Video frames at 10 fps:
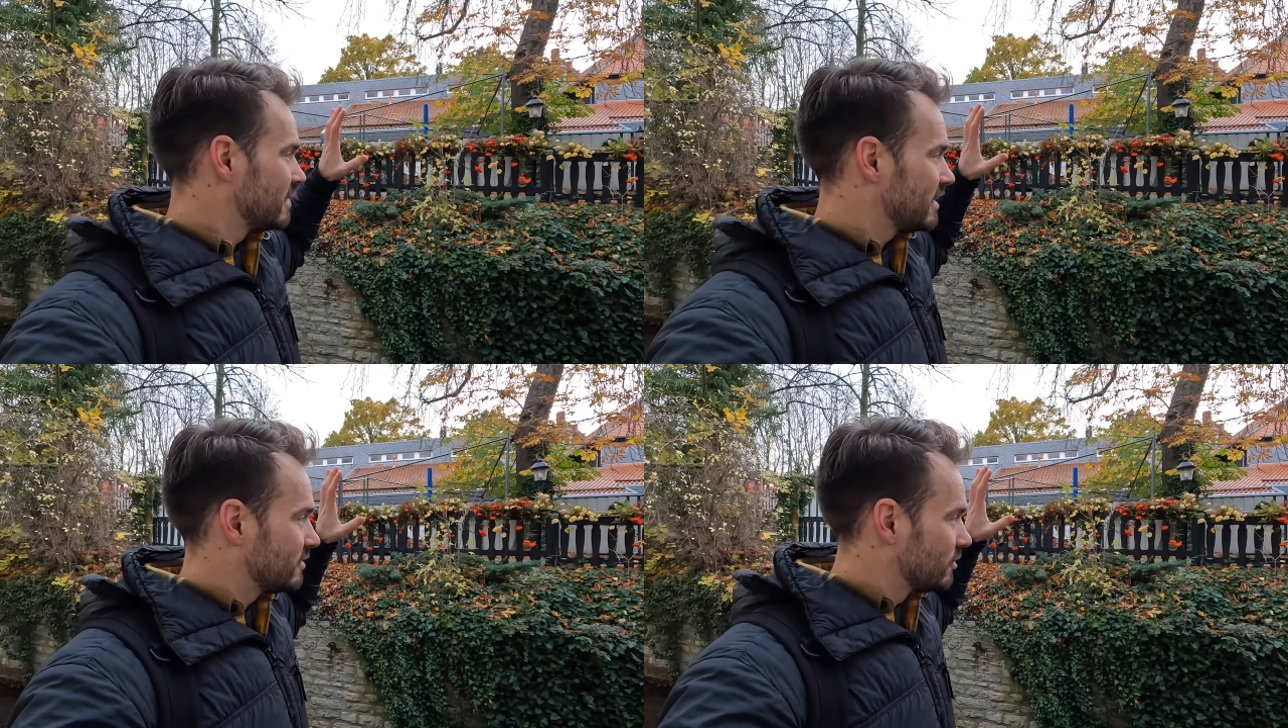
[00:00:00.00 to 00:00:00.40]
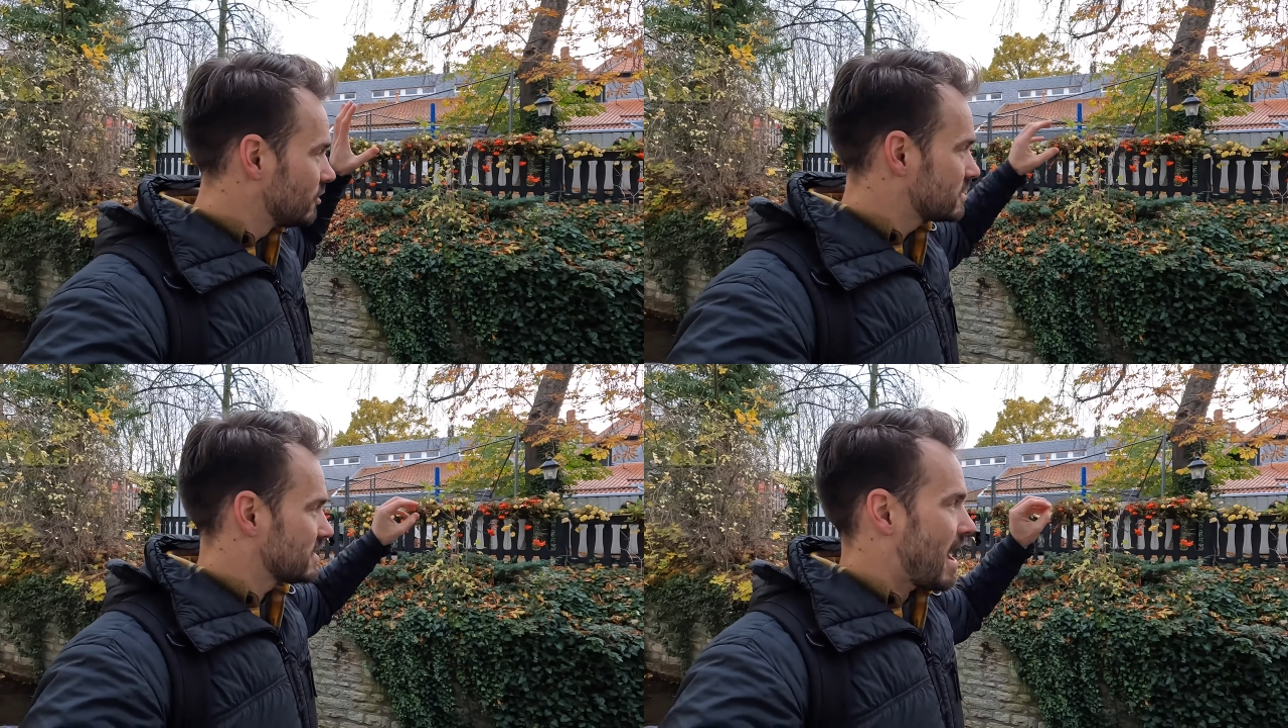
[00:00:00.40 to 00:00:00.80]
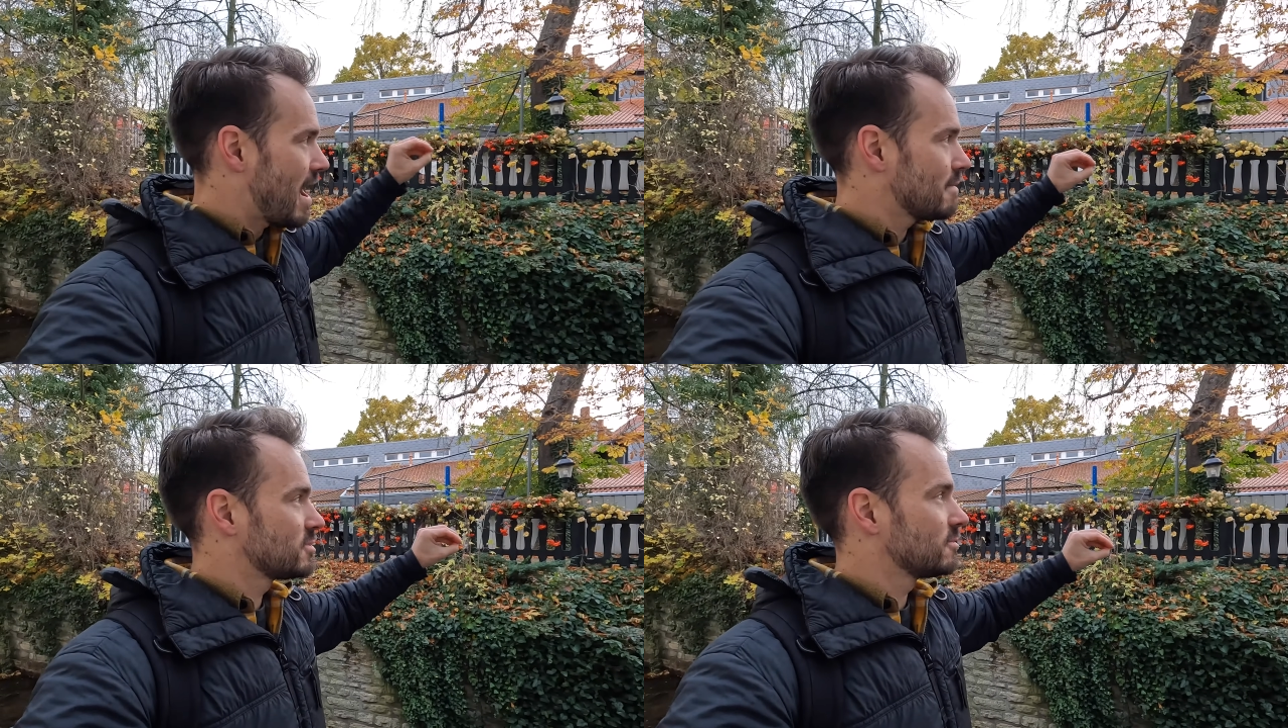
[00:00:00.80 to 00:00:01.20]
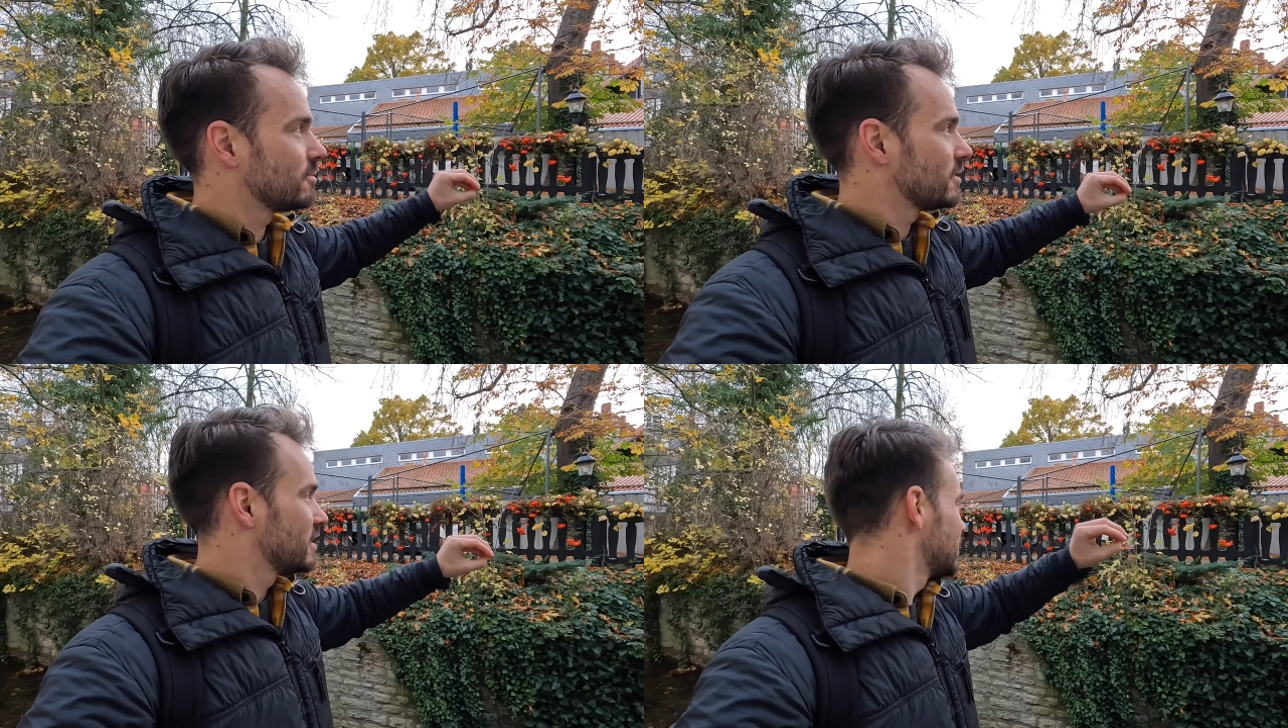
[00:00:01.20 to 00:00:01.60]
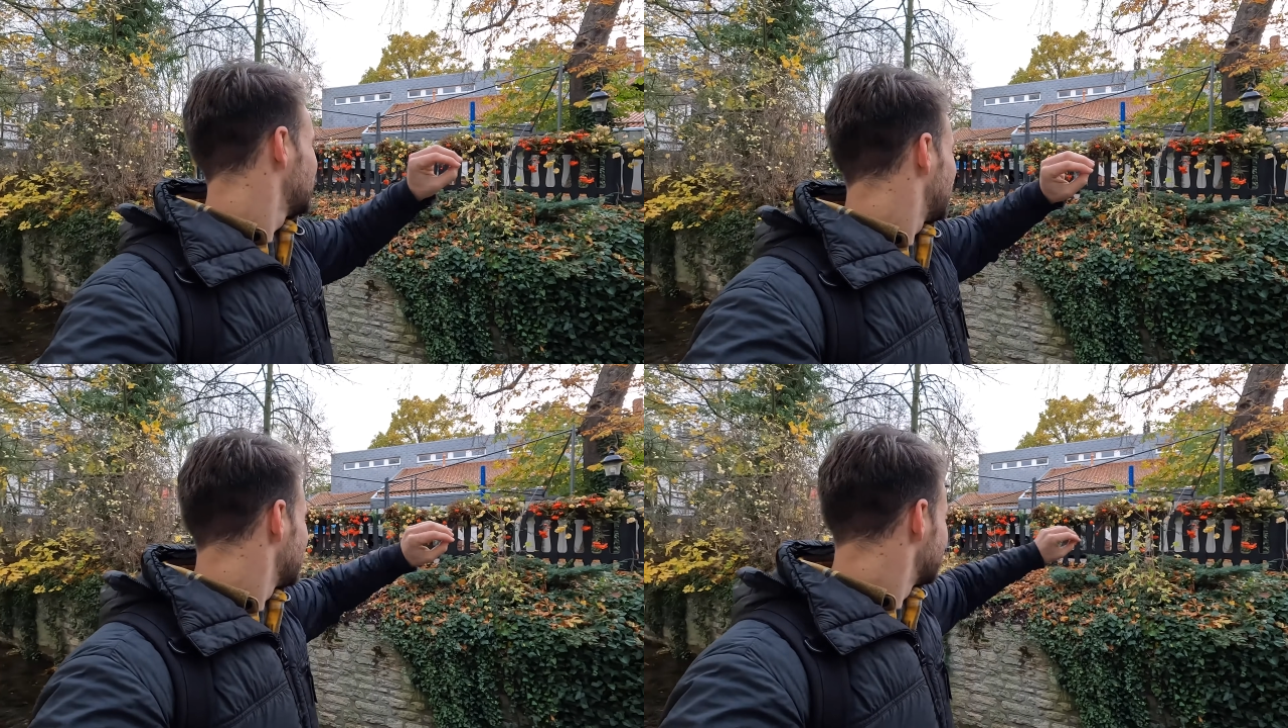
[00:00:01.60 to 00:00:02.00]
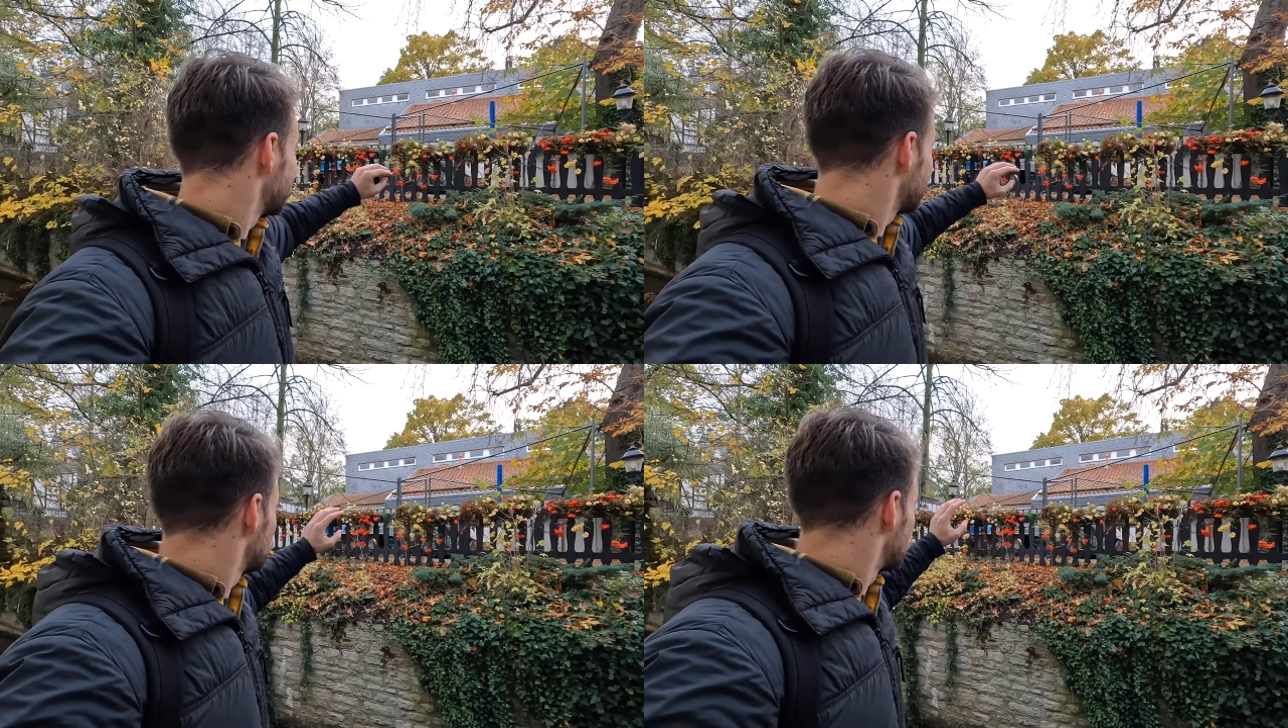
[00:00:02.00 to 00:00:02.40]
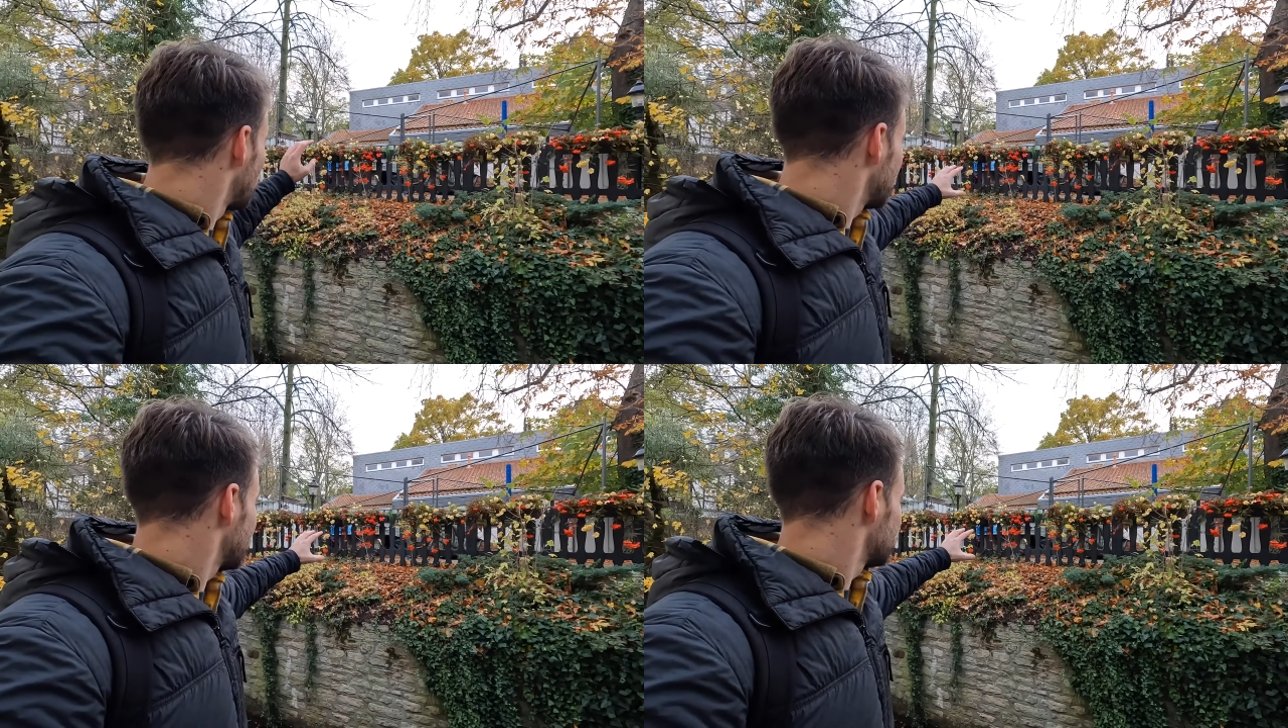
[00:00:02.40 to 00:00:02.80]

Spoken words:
it looks absolutely idyllic right